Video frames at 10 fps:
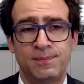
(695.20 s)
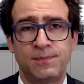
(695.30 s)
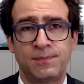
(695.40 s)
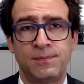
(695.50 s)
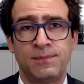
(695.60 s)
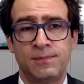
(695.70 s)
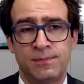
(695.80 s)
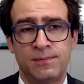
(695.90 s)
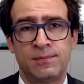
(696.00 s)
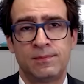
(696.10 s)

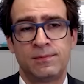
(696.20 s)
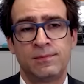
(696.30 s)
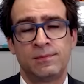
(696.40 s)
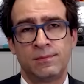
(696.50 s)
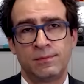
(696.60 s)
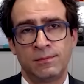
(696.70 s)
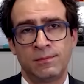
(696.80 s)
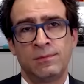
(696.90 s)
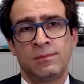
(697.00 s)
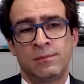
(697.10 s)

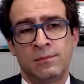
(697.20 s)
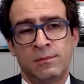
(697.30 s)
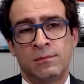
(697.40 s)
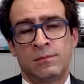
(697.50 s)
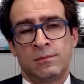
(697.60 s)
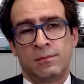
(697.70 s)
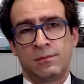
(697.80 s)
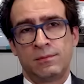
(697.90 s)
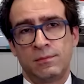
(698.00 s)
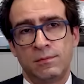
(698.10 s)

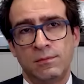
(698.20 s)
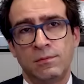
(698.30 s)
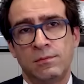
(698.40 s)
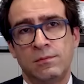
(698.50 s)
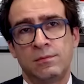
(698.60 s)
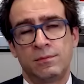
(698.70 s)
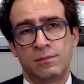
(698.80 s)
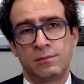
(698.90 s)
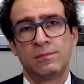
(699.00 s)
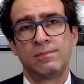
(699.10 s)

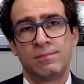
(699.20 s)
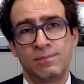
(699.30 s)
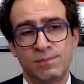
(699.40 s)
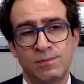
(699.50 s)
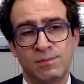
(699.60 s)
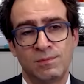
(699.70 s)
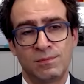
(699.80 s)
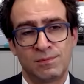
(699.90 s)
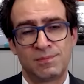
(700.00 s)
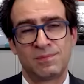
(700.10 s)

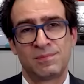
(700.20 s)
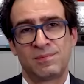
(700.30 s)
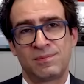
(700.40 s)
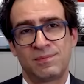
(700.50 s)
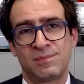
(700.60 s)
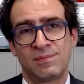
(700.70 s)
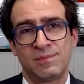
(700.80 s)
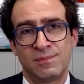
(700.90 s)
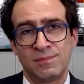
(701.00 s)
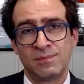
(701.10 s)

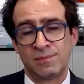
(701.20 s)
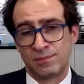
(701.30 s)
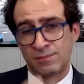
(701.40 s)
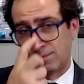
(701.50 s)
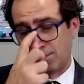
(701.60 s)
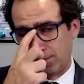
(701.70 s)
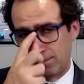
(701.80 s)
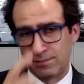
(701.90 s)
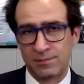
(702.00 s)
This person isn't speaking.